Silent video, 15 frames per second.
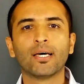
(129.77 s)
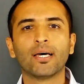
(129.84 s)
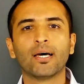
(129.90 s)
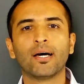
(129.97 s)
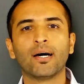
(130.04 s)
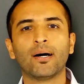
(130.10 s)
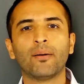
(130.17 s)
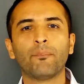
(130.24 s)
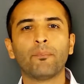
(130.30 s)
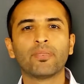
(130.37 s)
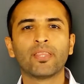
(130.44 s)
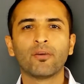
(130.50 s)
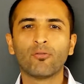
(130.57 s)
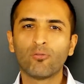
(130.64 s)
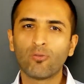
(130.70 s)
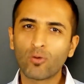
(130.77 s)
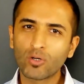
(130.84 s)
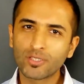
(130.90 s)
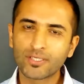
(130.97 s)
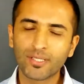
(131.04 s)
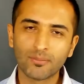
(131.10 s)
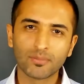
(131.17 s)
They
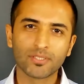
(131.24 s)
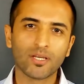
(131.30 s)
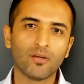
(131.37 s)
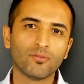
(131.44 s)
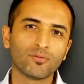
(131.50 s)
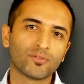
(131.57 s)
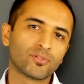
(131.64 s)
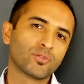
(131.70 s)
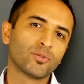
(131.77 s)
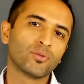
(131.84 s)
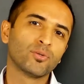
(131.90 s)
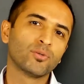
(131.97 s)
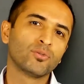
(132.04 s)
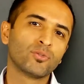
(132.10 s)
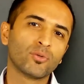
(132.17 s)
force themselves to